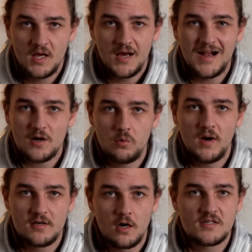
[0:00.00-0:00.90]
are
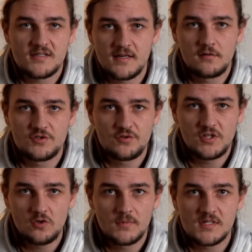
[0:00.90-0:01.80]
quite hostile to
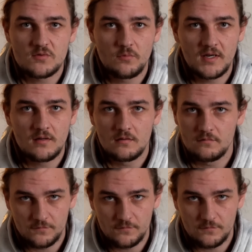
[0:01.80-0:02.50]
humans when